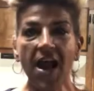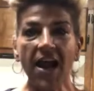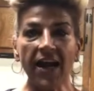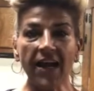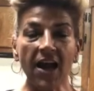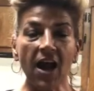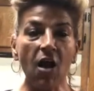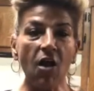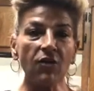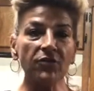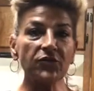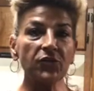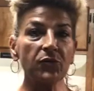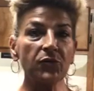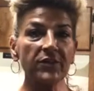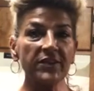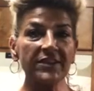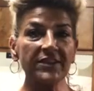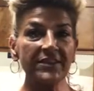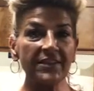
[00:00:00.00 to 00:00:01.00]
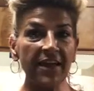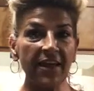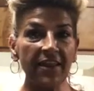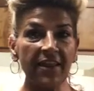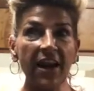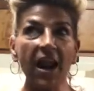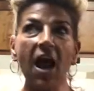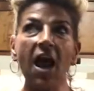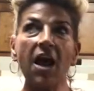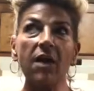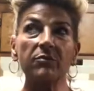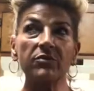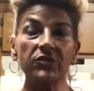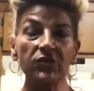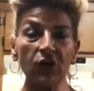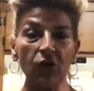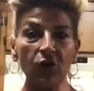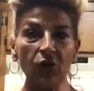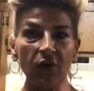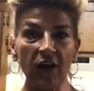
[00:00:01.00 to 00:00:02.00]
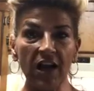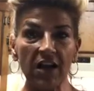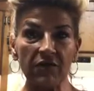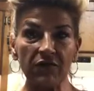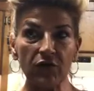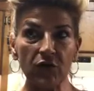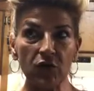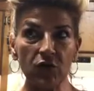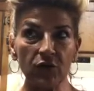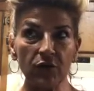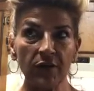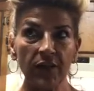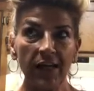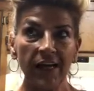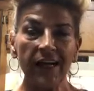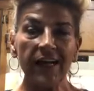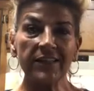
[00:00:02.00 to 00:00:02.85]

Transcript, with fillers: And I also wanted to say that I am so grateful.